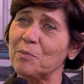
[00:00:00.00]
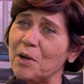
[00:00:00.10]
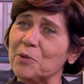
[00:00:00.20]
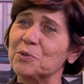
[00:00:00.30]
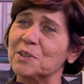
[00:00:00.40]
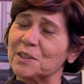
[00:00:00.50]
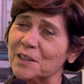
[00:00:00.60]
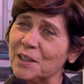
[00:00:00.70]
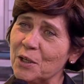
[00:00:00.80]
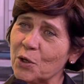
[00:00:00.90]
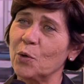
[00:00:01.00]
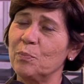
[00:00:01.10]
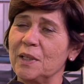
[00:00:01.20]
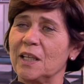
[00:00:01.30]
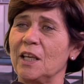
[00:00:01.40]
about
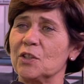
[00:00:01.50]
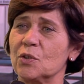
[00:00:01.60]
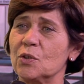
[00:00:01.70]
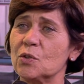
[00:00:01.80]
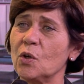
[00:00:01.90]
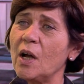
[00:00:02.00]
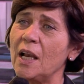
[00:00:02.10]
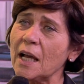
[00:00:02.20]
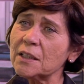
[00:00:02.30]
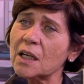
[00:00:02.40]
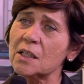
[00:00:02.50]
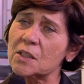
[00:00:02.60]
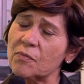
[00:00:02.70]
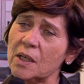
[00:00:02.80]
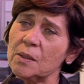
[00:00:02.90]
complication. Yeah. So ELECTRa
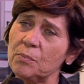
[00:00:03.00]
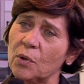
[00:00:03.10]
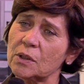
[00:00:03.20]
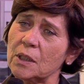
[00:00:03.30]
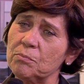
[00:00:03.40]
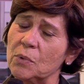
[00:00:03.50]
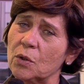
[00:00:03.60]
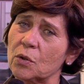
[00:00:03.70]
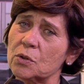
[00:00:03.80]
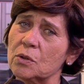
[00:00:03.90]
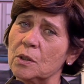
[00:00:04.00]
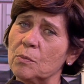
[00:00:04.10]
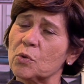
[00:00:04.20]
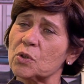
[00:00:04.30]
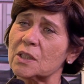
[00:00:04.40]
is very important because
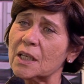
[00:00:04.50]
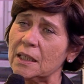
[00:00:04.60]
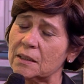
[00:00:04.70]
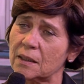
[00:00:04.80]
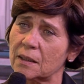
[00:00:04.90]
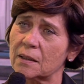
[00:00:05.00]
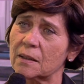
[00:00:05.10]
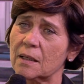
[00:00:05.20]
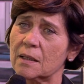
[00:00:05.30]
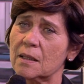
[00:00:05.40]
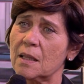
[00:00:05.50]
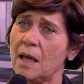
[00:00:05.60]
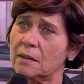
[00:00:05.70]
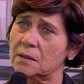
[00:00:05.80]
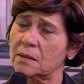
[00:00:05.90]
demonstrating
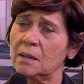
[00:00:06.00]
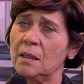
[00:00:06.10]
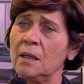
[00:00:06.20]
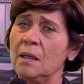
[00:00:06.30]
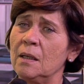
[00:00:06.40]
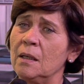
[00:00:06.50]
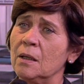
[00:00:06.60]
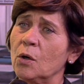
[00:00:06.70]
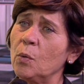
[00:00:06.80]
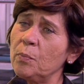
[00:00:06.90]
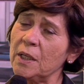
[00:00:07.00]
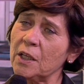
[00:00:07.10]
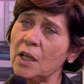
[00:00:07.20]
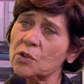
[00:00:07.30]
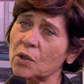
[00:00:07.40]
that
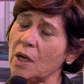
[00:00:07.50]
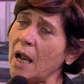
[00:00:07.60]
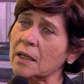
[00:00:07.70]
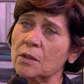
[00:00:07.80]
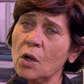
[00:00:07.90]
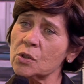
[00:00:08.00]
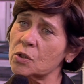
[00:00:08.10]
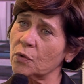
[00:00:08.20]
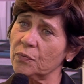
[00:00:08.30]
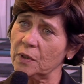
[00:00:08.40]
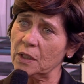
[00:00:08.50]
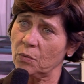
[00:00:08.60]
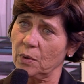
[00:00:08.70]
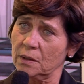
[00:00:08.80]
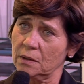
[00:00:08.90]
complications are not so
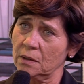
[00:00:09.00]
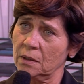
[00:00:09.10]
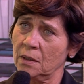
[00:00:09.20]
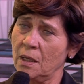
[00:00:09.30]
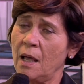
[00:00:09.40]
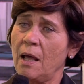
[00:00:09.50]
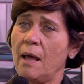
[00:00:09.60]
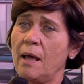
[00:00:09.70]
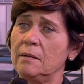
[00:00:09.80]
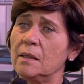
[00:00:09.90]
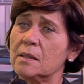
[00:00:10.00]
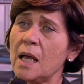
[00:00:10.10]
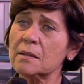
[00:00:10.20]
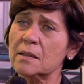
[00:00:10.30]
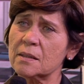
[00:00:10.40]
frequent. Right. And the
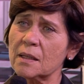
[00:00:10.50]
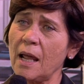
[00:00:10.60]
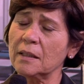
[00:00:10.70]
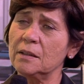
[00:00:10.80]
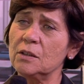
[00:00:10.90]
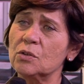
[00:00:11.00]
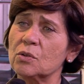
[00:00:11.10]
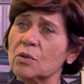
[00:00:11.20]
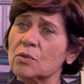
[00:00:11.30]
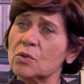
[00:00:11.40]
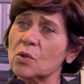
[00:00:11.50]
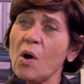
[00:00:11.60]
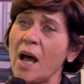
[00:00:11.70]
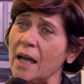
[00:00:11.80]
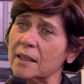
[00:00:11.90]
success rate is
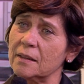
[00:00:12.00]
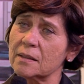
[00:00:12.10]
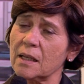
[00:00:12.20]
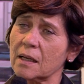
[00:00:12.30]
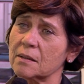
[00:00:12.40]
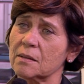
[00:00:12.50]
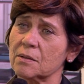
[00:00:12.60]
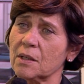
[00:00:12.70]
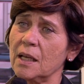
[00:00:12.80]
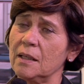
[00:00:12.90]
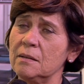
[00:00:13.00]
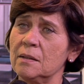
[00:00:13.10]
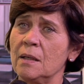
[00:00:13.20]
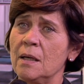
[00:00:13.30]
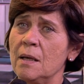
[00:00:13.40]
so high, the success
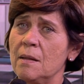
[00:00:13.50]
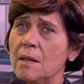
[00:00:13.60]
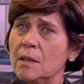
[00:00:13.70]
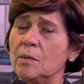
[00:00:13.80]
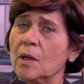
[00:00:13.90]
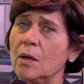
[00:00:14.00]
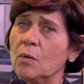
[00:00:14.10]
rate, that